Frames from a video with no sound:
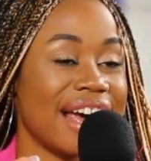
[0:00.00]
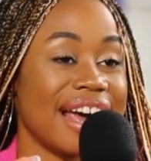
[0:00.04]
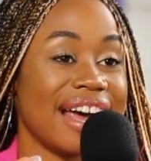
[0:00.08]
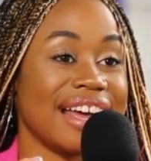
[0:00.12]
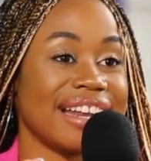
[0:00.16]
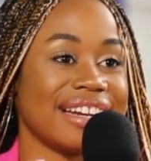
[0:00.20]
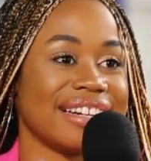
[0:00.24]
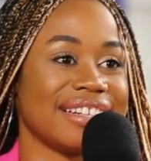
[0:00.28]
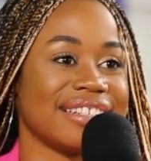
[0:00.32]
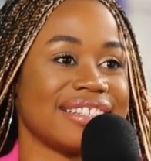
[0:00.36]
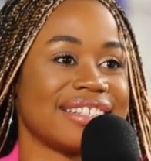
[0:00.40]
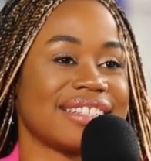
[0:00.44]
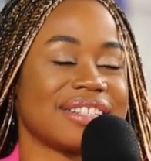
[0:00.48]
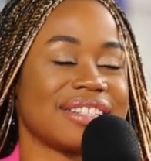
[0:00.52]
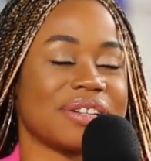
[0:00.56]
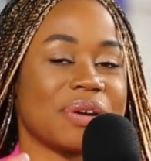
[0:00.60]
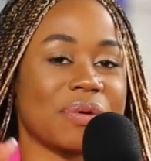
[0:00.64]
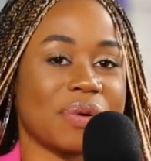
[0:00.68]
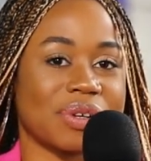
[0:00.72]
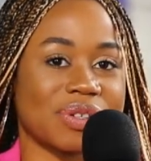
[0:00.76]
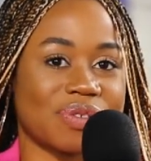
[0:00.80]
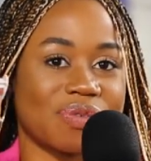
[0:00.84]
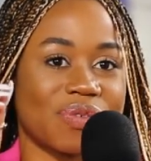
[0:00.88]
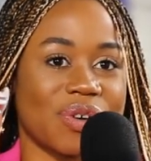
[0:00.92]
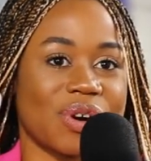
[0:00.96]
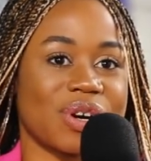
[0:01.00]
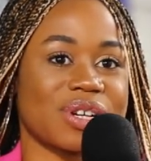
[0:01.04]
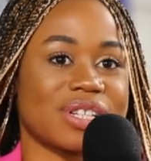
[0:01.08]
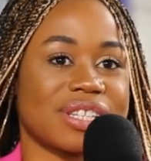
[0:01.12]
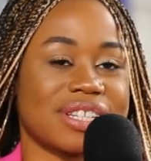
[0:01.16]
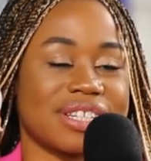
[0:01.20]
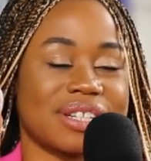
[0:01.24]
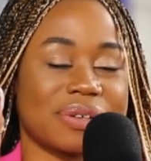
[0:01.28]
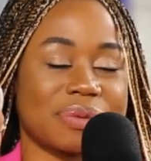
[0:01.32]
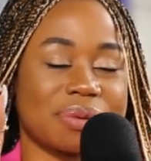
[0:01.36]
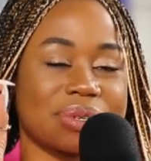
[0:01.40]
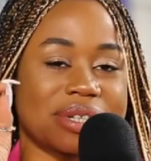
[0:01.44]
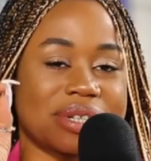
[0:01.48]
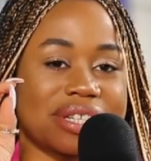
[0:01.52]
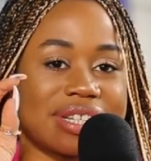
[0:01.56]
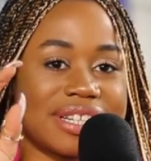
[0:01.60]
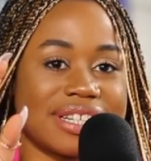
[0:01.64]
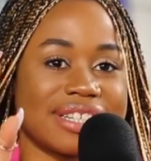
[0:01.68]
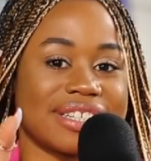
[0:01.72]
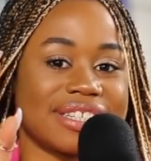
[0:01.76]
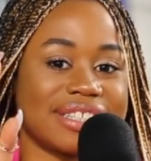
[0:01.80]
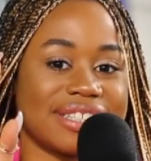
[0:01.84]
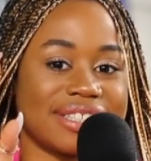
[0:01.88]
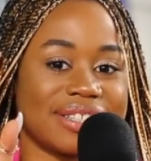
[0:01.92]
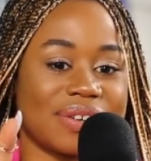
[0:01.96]
And it was
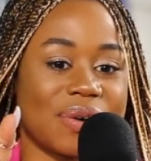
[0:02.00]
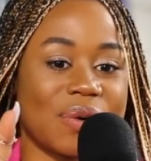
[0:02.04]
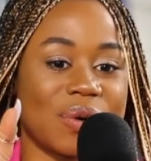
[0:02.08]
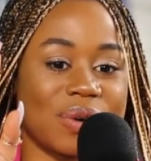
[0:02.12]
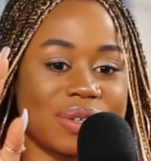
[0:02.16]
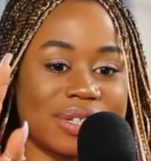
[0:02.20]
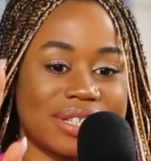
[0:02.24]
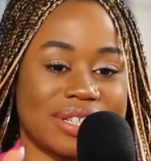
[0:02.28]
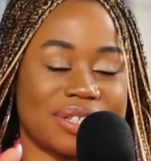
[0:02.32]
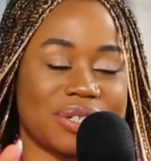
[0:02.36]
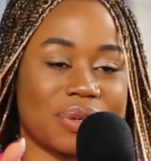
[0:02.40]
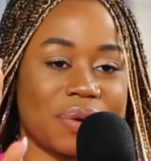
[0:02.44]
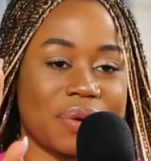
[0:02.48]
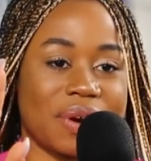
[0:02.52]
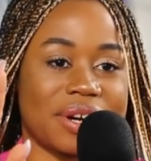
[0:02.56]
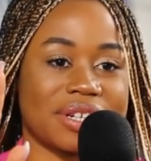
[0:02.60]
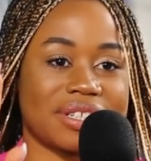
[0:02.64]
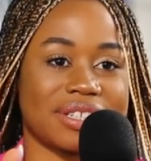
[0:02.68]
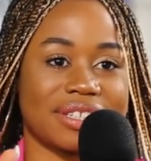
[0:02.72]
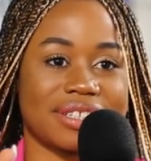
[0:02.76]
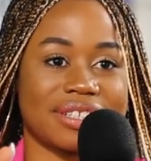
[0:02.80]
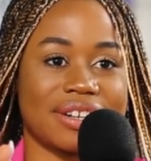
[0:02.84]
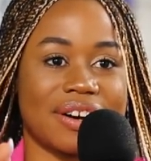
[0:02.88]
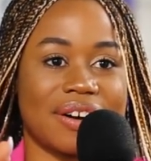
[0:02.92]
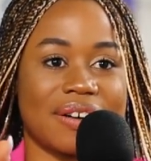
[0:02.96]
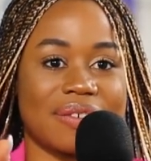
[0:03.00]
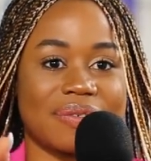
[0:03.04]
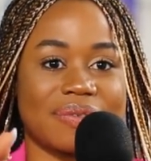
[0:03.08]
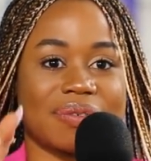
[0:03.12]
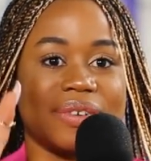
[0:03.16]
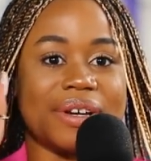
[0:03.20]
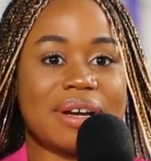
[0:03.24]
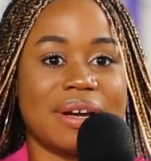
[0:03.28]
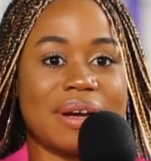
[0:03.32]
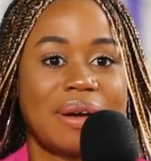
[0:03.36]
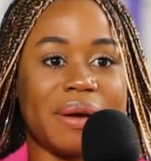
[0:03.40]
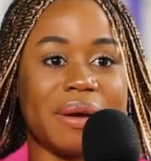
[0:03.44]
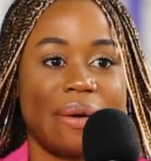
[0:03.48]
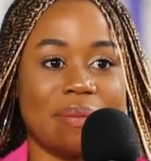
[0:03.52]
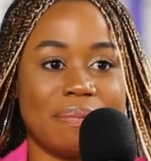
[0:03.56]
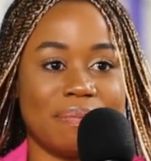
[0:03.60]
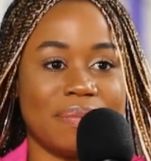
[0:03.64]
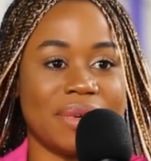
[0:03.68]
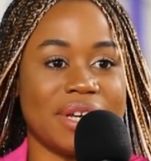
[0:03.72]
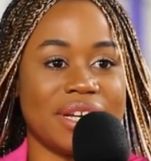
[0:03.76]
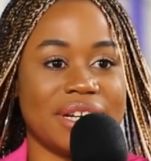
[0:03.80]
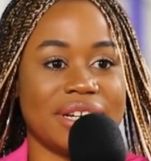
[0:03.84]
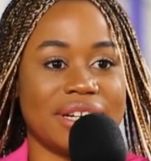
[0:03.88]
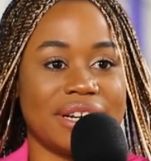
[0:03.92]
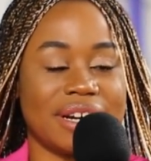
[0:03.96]
still the whole situation of
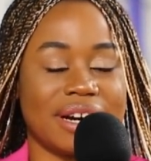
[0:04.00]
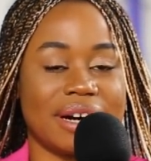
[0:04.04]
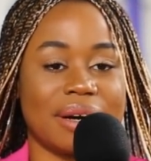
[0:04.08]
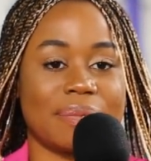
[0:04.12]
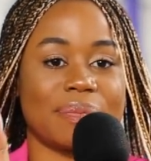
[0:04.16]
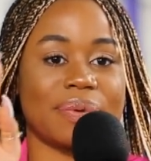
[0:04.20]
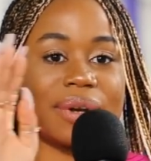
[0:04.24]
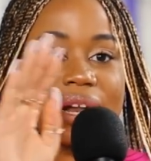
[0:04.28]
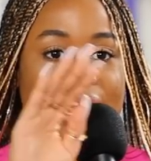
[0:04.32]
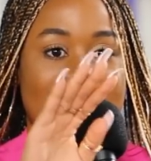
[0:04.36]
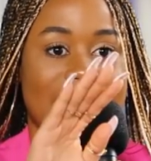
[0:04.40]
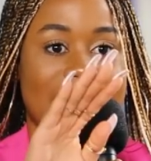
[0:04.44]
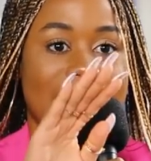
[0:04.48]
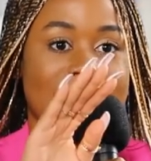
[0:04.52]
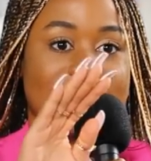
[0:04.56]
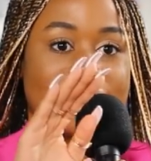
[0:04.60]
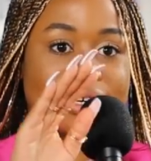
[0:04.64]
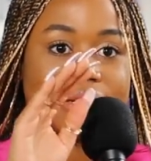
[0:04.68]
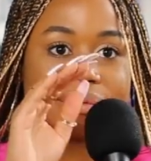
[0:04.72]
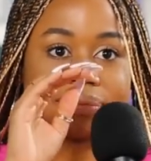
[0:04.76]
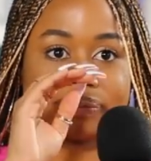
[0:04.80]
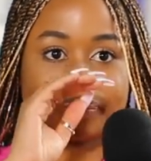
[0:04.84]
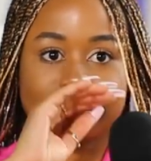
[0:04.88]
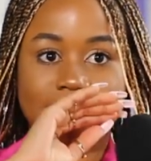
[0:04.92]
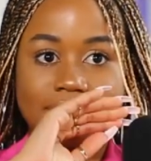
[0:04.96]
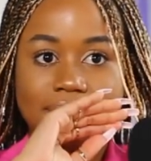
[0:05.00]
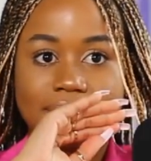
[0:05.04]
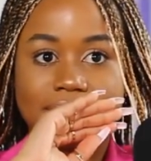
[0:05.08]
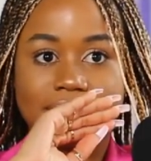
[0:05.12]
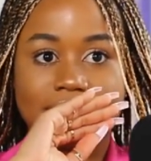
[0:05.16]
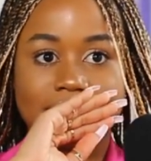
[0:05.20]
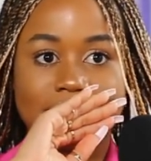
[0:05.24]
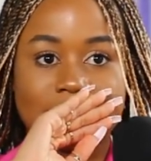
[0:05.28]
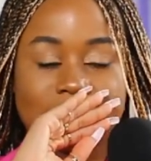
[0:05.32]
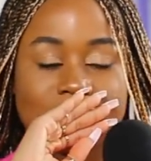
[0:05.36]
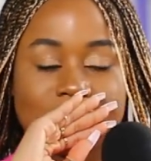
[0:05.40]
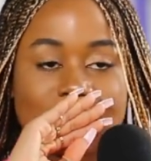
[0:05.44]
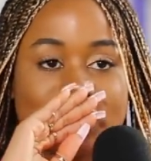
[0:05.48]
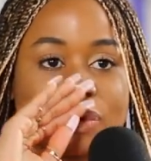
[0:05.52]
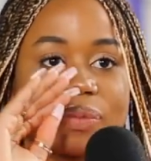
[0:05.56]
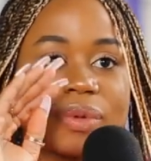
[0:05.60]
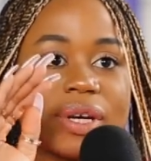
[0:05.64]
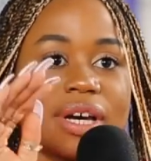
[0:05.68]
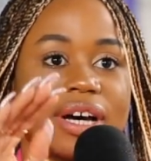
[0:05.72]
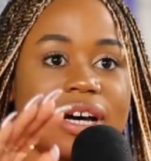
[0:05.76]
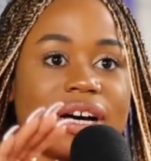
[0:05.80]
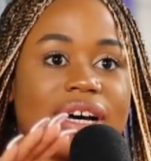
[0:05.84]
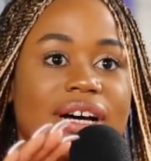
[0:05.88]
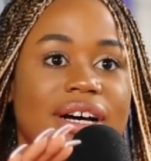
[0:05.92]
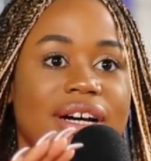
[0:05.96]
me applying,
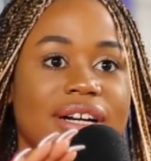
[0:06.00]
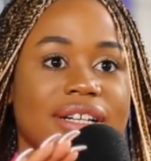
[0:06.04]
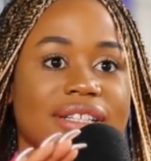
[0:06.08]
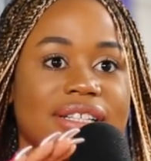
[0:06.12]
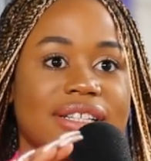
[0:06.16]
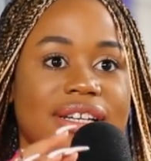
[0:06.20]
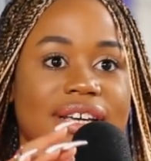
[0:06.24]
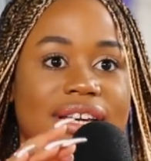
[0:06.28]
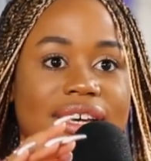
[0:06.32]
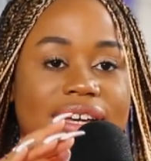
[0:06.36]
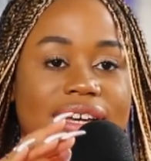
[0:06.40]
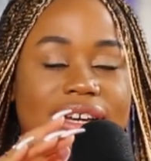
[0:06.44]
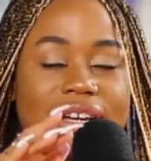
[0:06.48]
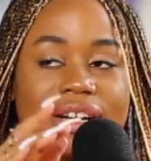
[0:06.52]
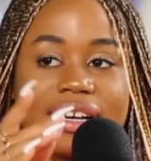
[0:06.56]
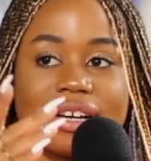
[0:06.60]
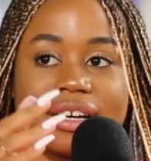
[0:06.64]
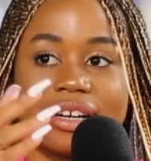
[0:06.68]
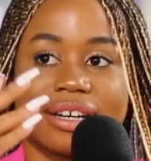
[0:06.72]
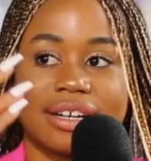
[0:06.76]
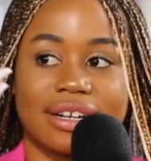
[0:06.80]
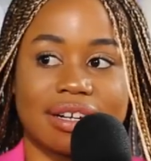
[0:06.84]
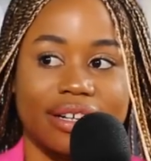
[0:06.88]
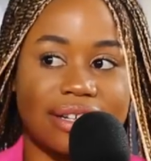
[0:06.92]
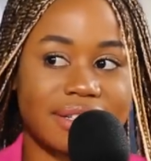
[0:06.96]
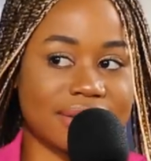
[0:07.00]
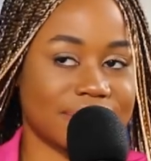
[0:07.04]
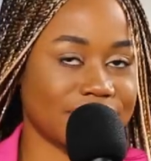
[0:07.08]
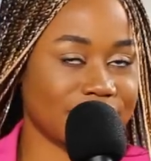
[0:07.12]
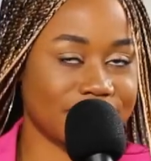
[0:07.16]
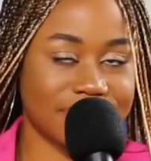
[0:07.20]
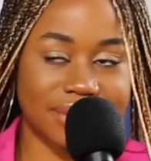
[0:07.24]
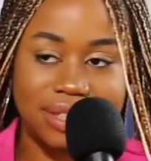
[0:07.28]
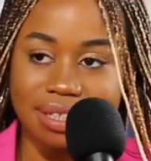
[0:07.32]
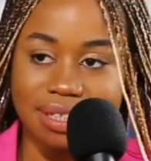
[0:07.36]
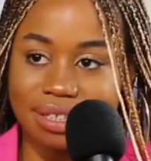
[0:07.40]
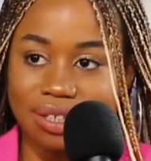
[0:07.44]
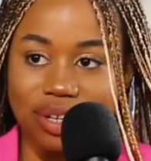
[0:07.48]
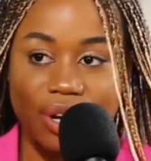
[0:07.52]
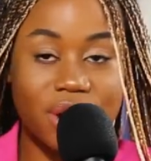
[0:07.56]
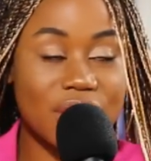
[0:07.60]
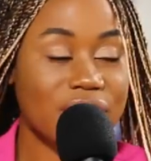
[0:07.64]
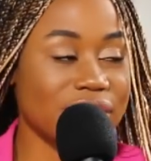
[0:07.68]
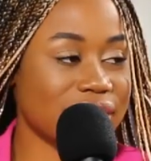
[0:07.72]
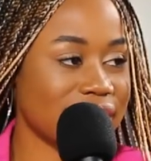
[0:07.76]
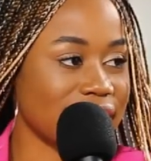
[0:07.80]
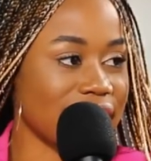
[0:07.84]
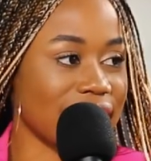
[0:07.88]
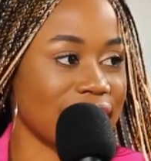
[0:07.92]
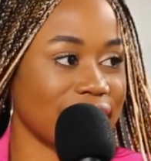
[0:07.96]
to get
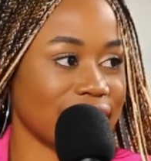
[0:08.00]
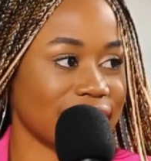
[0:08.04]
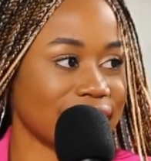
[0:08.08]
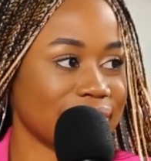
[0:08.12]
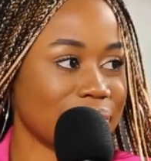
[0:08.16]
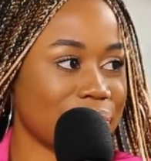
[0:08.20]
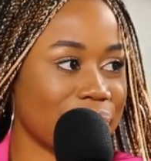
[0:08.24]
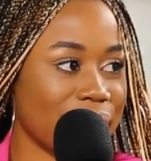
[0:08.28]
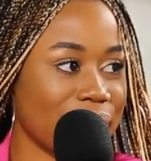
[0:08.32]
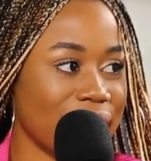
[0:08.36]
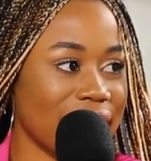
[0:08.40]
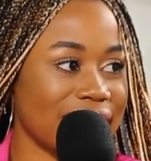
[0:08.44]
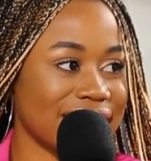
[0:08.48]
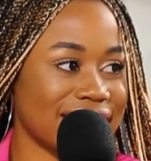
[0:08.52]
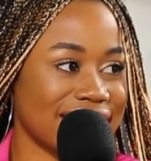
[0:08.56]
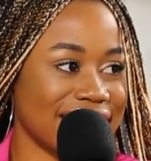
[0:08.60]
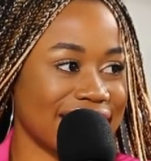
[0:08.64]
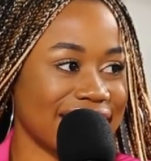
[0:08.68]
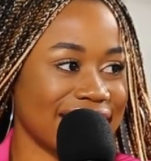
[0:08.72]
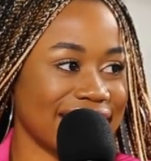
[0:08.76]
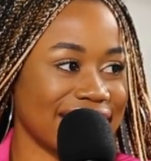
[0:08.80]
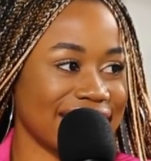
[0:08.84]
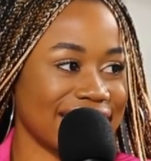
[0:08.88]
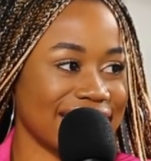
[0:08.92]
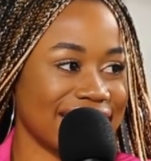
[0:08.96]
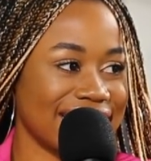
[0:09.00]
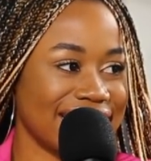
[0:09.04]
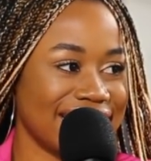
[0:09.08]
nursing, basically.